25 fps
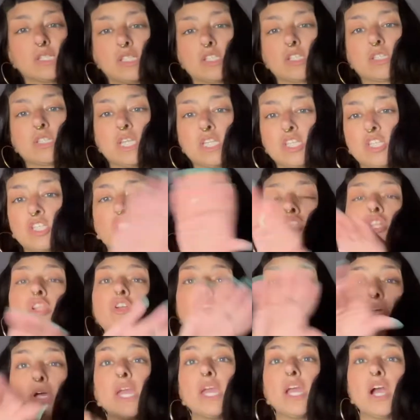it's just a
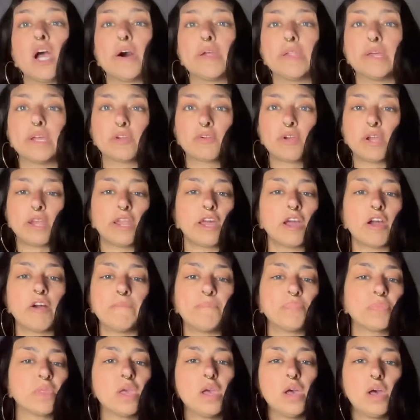little chaotic right now.
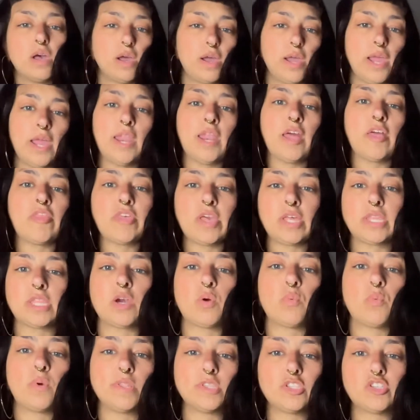And I think
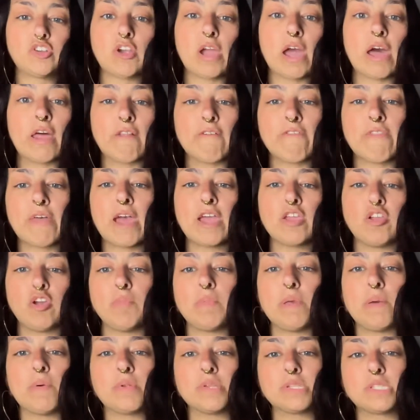that once you're out of that, you'll
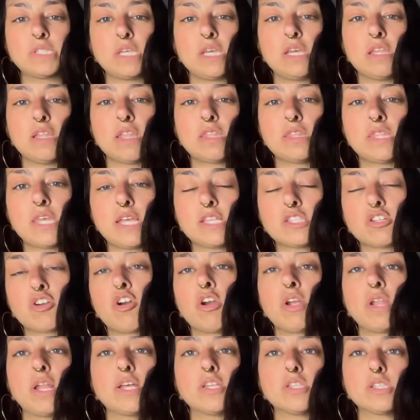be able to see that things
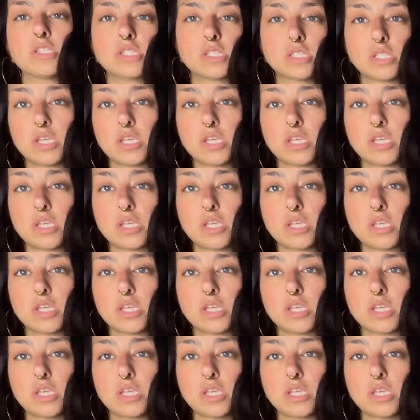aren't as